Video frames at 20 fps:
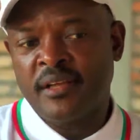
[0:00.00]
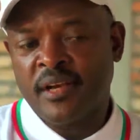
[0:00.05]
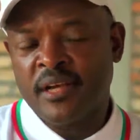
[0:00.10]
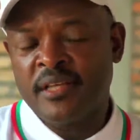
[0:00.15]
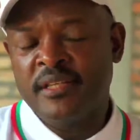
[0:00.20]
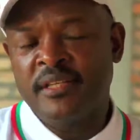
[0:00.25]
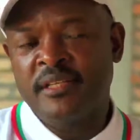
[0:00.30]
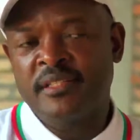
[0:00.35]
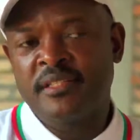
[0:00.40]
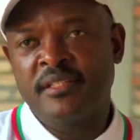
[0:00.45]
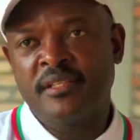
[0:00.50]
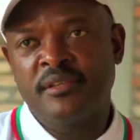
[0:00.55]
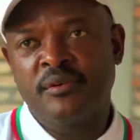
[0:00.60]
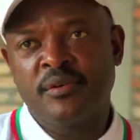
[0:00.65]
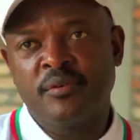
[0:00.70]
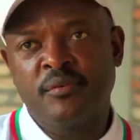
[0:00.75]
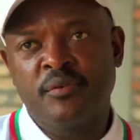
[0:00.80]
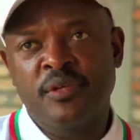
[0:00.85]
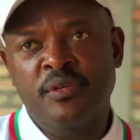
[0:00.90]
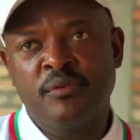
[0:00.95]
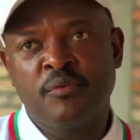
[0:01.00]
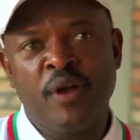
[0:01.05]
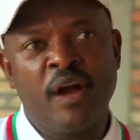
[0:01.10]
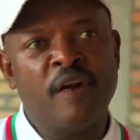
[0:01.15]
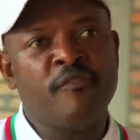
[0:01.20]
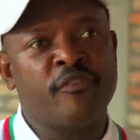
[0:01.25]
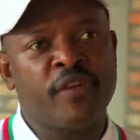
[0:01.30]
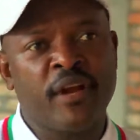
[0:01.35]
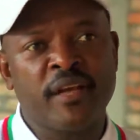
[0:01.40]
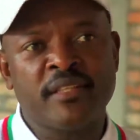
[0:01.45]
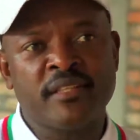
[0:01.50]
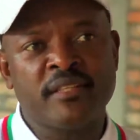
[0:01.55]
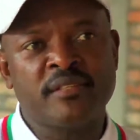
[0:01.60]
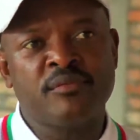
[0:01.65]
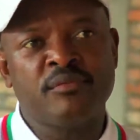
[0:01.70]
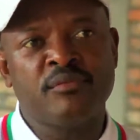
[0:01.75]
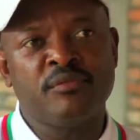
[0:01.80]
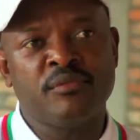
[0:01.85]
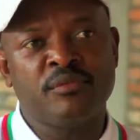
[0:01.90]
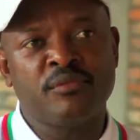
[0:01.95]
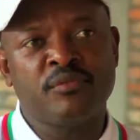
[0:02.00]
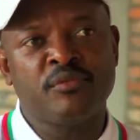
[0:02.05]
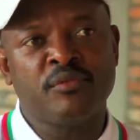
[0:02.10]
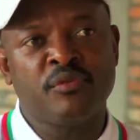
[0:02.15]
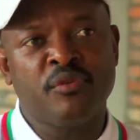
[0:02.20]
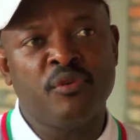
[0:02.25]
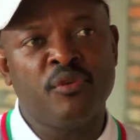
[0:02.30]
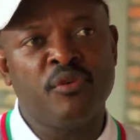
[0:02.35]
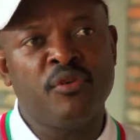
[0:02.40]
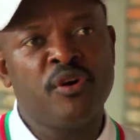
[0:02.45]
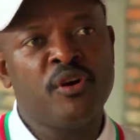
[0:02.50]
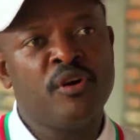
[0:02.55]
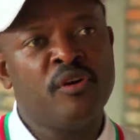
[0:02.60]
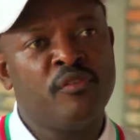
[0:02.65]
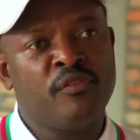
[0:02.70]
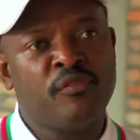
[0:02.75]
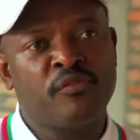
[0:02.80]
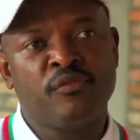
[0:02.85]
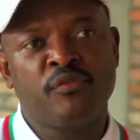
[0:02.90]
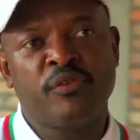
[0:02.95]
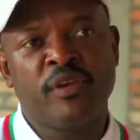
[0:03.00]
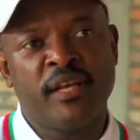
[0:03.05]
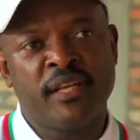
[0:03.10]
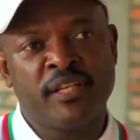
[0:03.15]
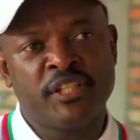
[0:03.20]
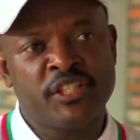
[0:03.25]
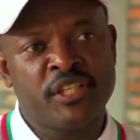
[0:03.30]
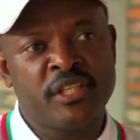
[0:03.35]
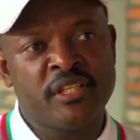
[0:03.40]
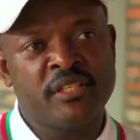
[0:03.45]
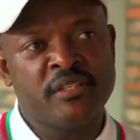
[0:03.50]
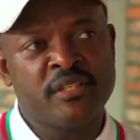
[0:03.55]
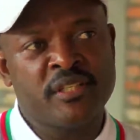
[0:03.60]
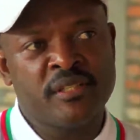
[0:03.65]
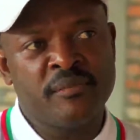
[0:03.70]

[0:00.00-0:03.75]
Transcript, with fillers: candidate we have right to, to go through election.